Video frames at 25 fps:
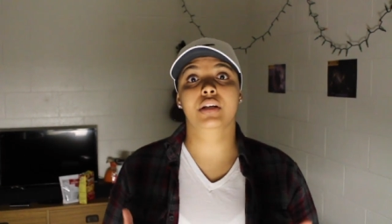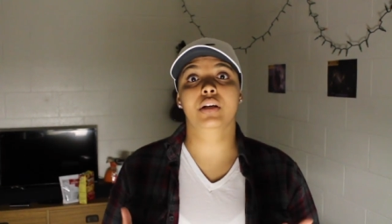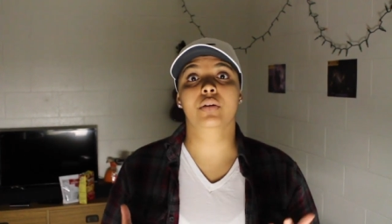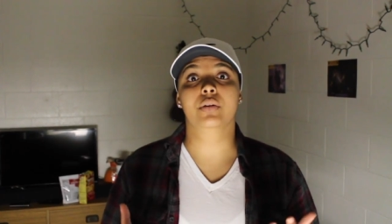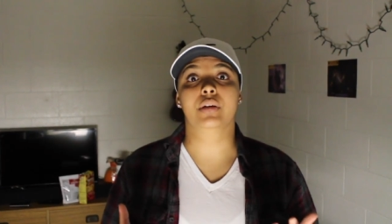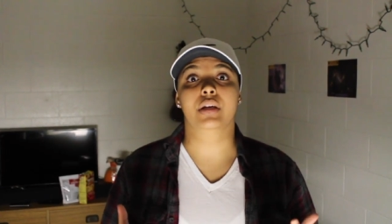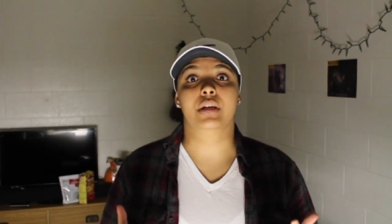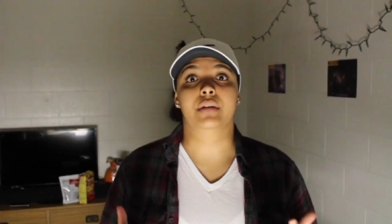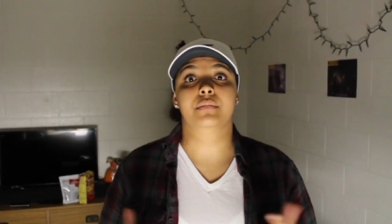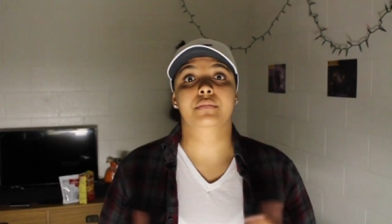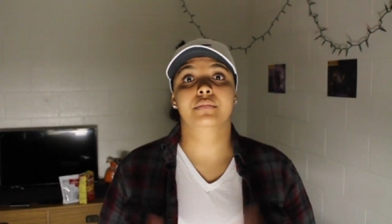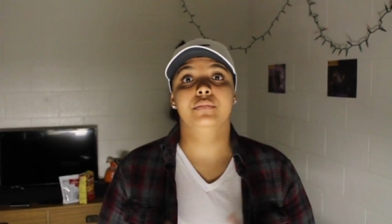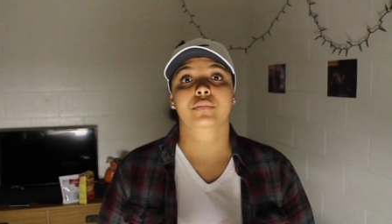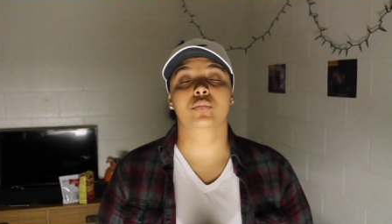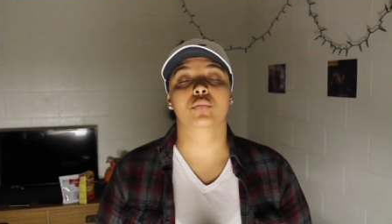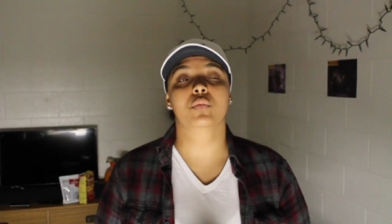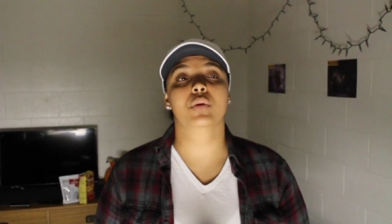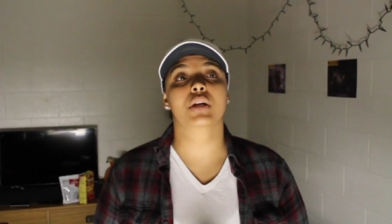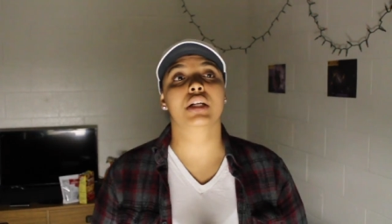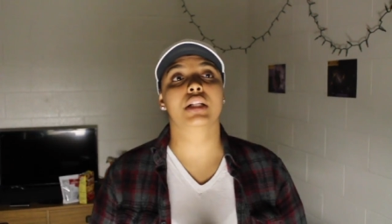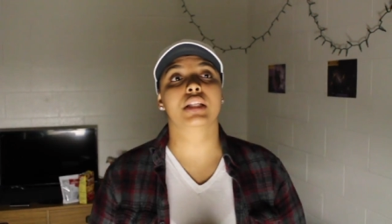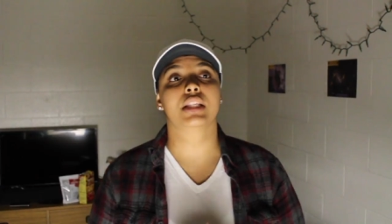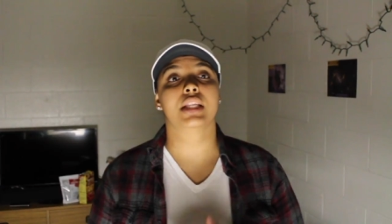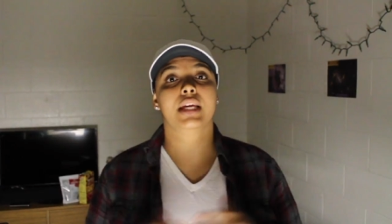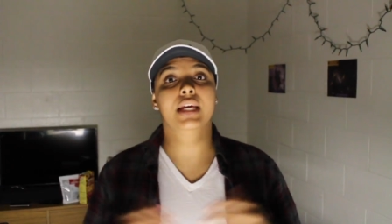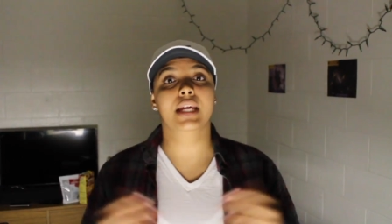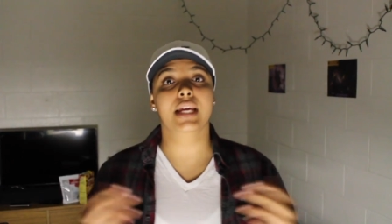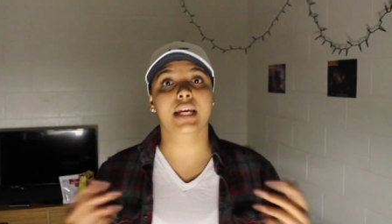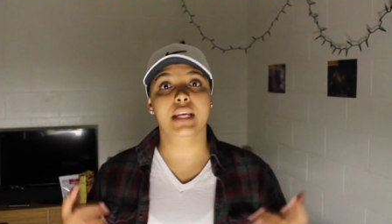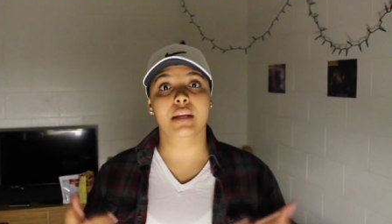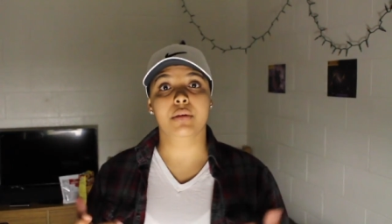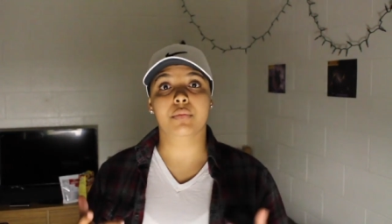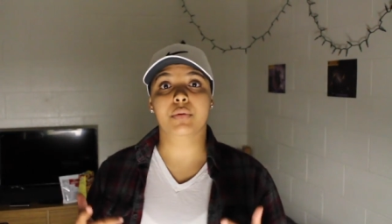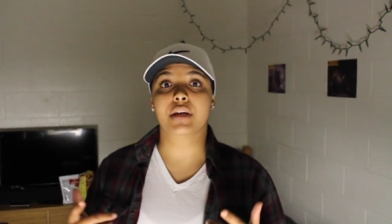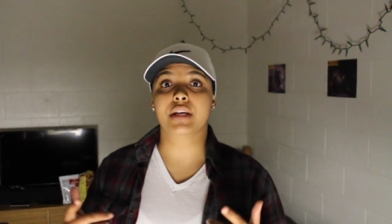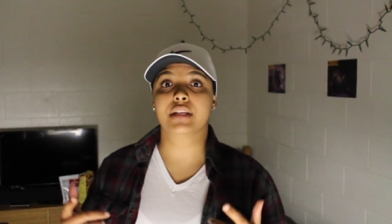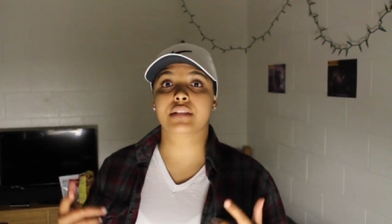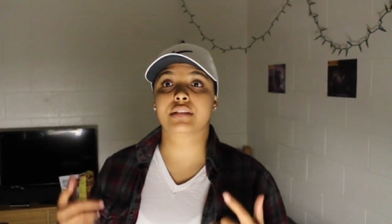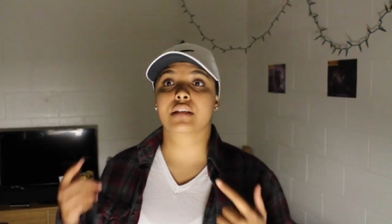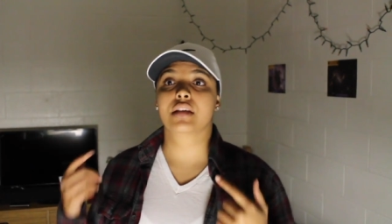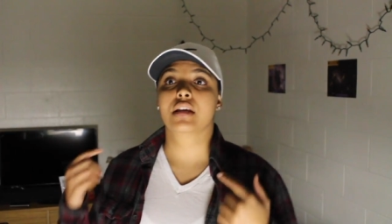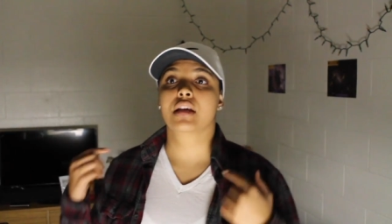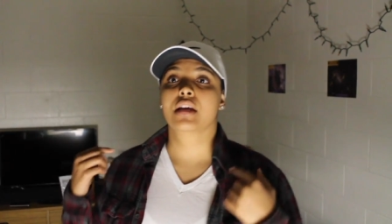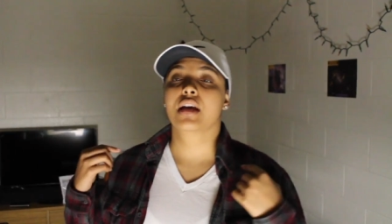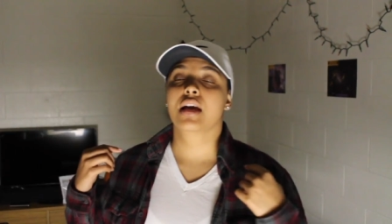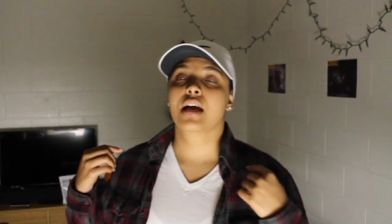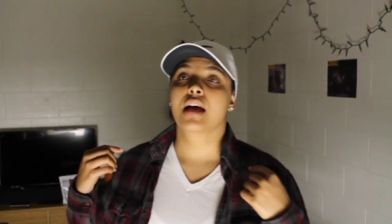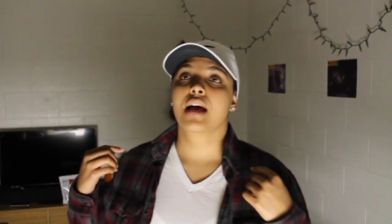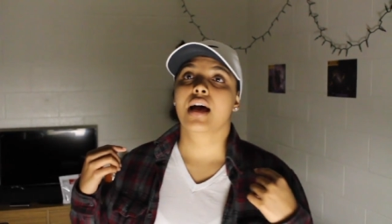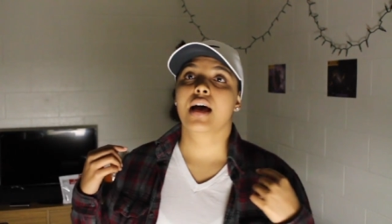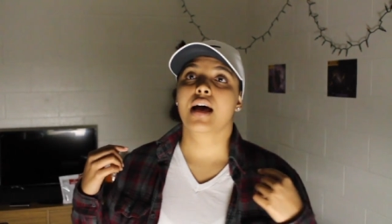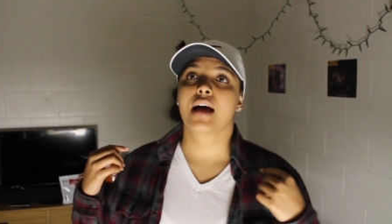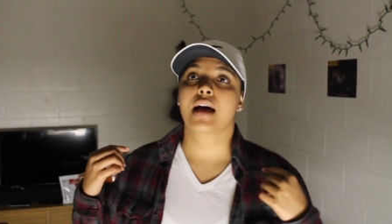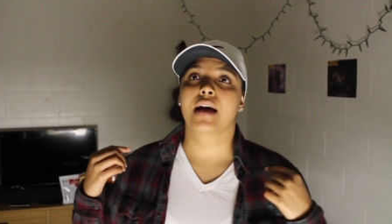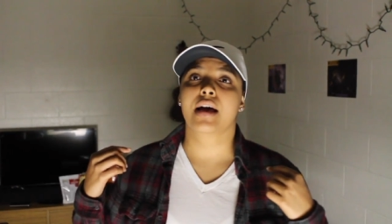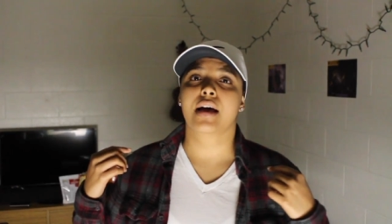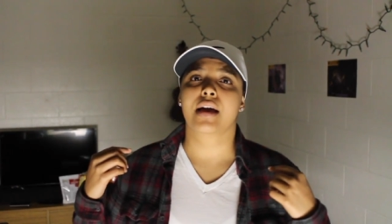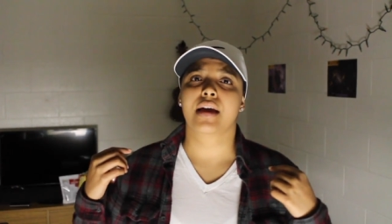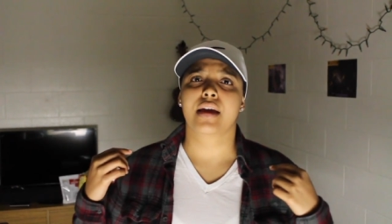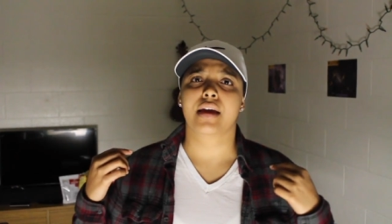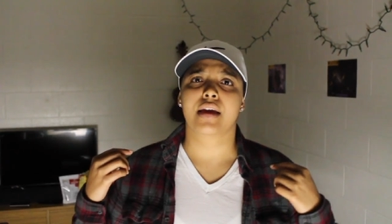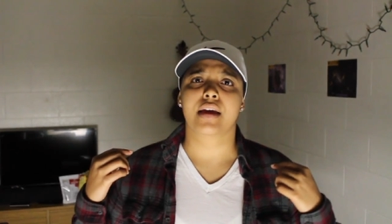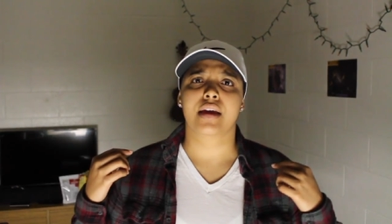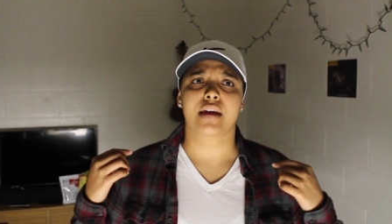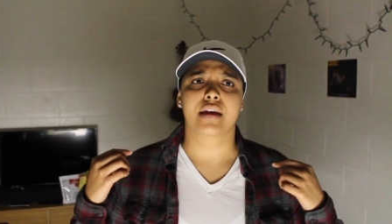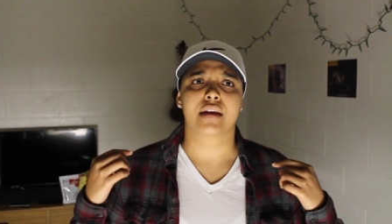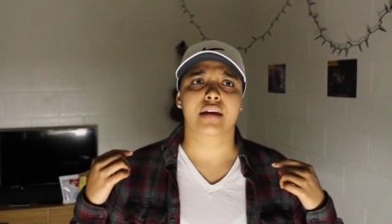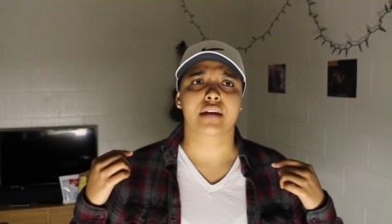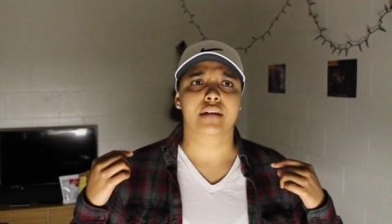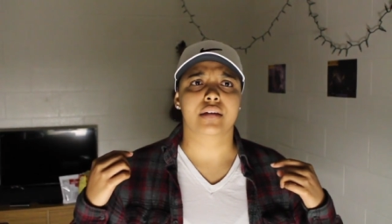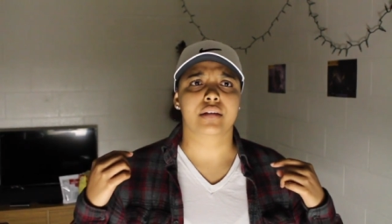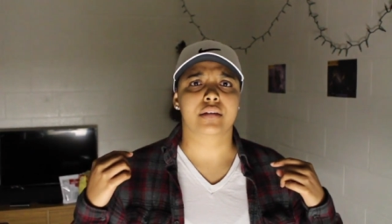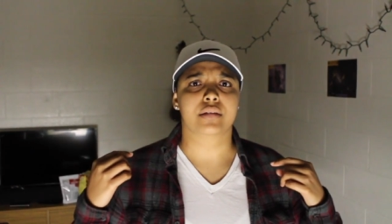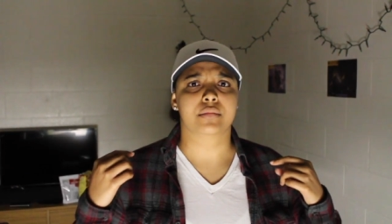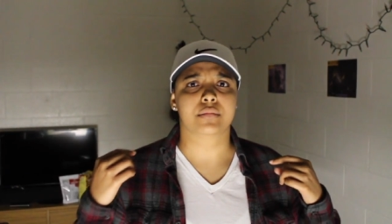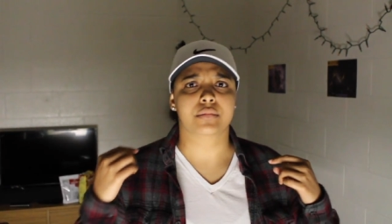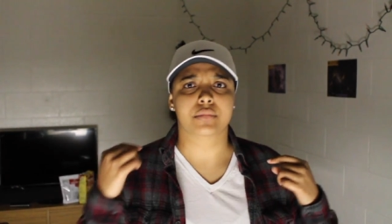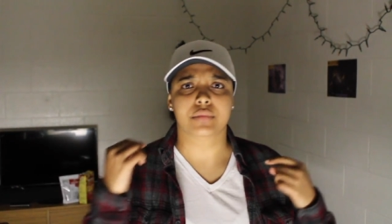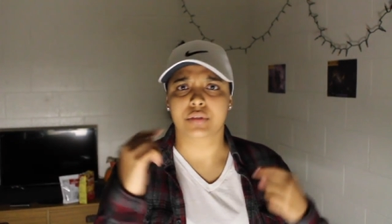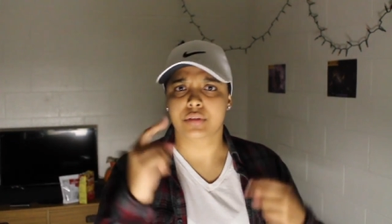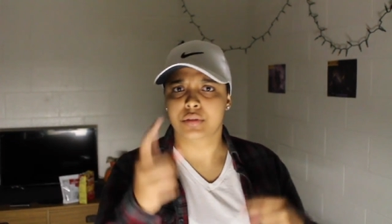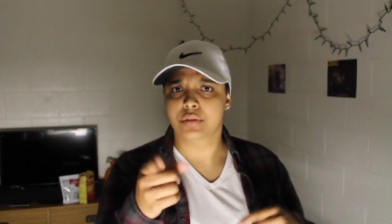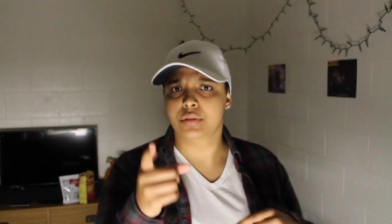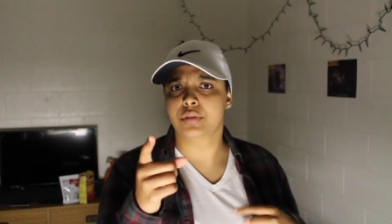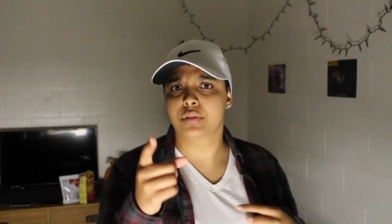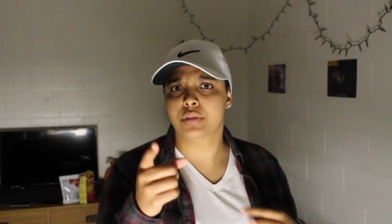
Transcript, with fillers: okay, well, anyways, I am,